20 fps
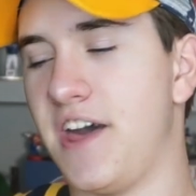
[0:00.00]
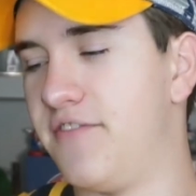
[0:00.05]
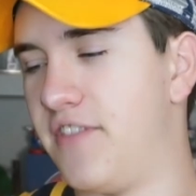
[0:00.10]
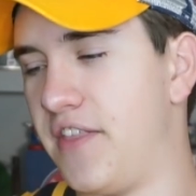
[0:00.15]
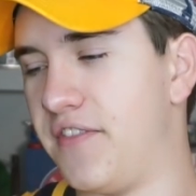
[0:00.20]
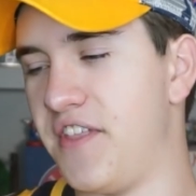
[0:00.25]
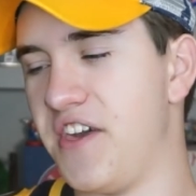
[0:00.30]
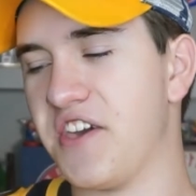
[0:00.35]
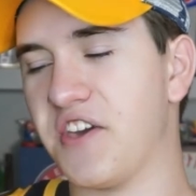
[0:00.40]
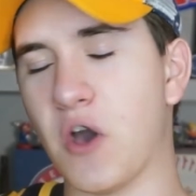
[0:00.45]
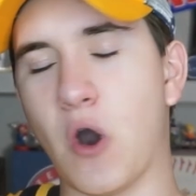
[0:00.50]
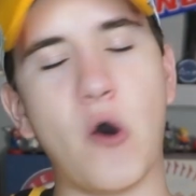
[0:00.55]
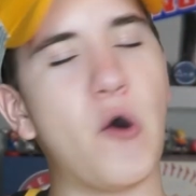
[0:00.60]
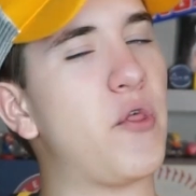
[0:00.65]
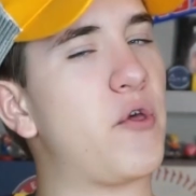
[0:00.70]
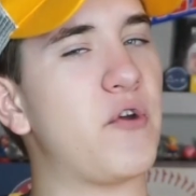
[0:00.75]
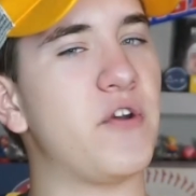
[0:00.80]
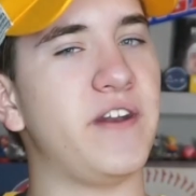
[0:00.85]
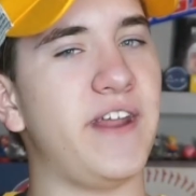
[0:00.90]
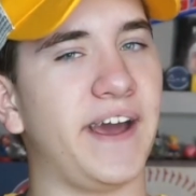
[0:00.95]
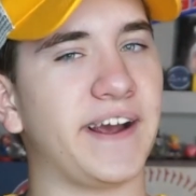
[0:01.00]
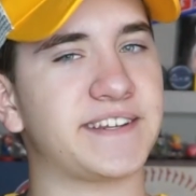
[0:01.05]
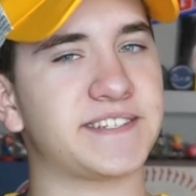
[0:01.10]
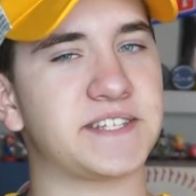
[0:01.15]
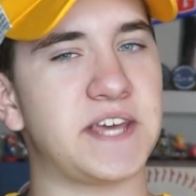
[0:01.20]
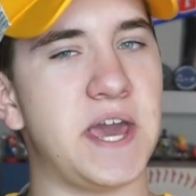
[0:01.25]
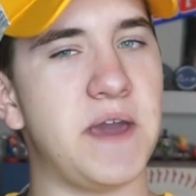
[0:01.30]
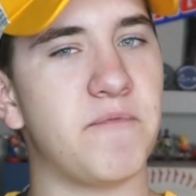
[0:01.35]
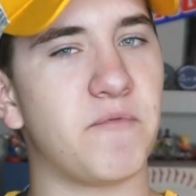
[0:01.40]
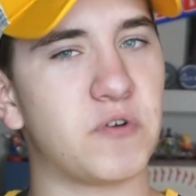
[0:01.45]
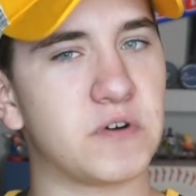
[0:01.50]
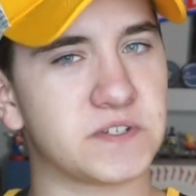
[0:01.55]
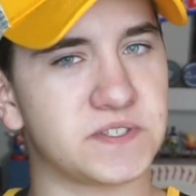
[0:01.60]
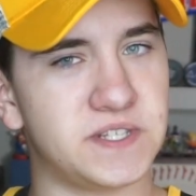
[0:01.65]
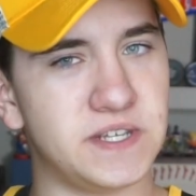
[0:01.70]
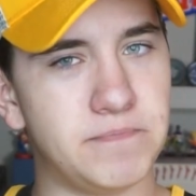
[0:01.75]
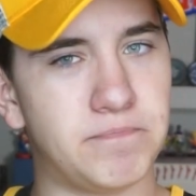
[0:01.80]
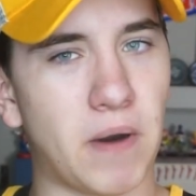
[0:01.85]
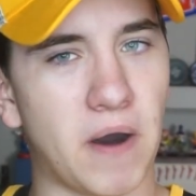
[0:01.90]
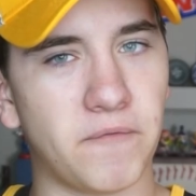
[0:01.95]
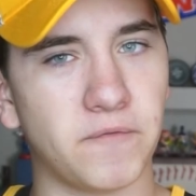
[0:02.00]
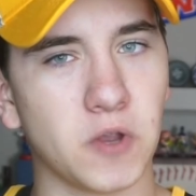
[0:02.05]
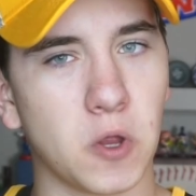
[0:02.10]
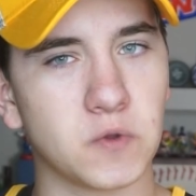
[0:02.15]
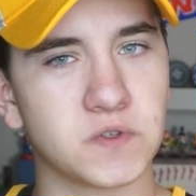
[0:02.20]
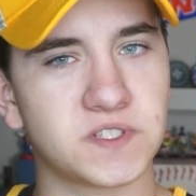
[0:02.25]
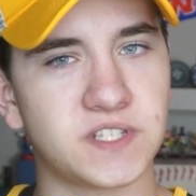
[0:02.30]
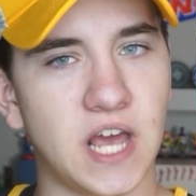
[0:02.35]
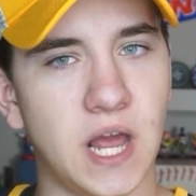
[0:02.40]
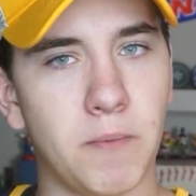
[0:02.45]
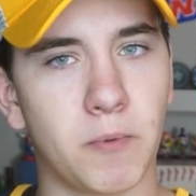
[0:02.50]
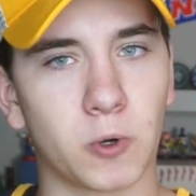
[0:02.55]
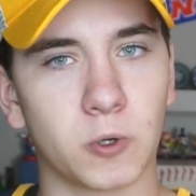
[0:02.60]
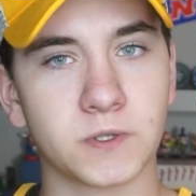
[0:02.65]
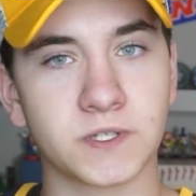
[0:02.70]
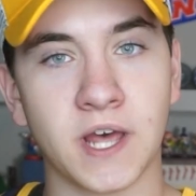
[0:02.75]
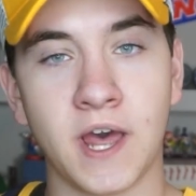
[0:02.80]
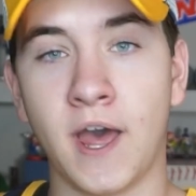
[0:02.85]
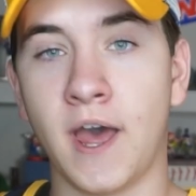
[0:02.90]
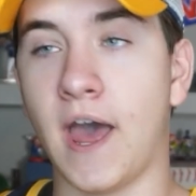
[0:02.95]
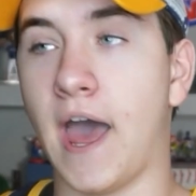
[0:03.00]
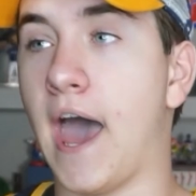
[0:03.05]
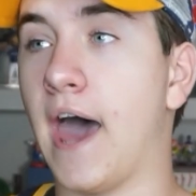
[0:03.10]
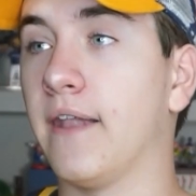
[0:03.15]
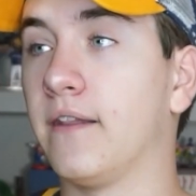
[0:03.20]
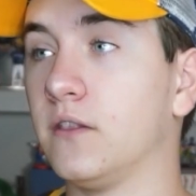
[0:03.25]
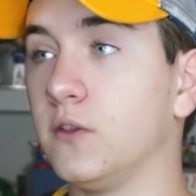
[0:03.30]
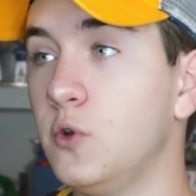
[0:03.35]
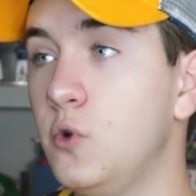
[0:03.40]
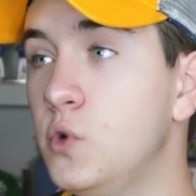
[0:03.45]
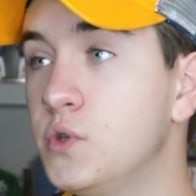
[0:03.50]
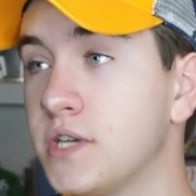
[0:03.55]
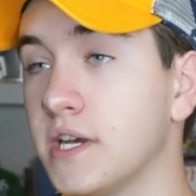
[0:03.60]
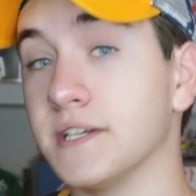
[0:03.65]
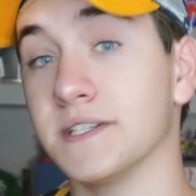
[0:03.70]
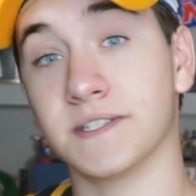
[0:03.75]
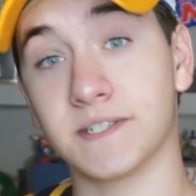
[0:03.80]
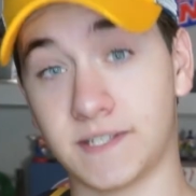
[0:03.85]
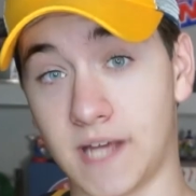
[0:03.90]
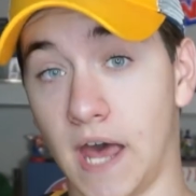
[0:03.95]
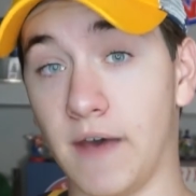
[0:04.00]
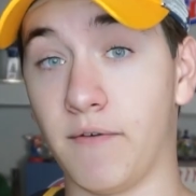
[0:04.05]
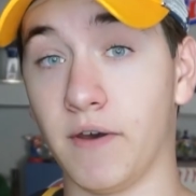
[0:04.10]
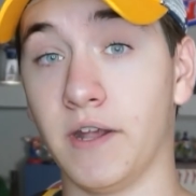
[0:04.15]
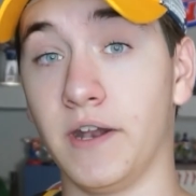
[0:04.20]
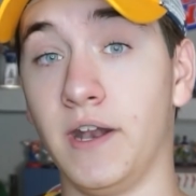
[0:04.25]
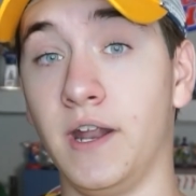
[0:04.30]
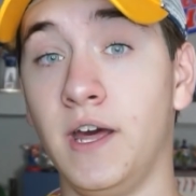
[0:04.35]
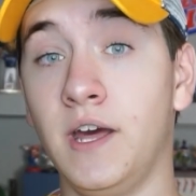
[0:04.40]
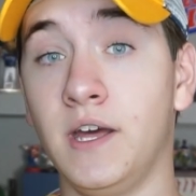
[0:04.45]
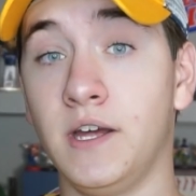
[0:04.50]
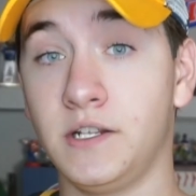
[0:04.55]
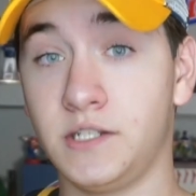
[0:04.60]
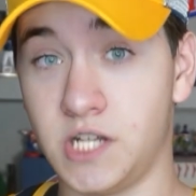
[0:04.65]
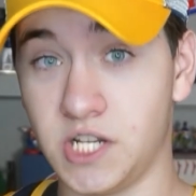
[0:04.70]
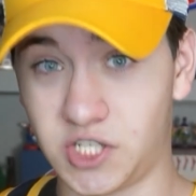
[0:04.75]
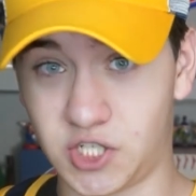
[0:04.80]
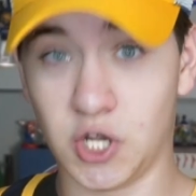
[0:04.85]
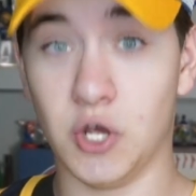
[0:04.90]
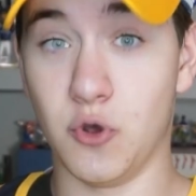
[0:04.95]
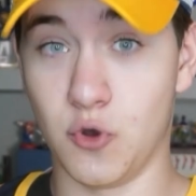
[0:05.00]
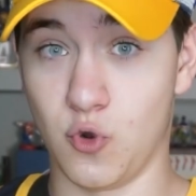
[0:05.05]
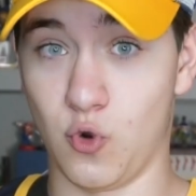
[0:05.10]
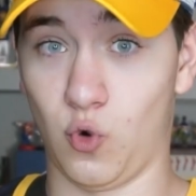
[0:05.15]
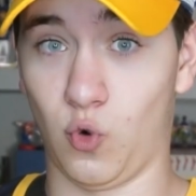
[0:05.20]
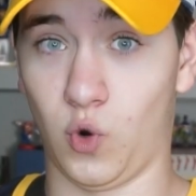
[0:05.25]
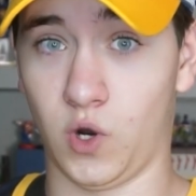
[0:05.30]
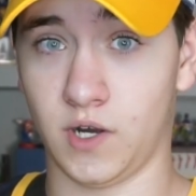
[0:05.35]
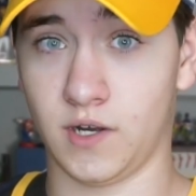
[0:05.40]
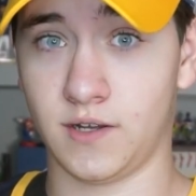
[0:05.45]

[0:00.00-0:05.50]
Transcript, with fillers: Then they go to their next game versus the Buffalo Sabres and lose 7 to 2.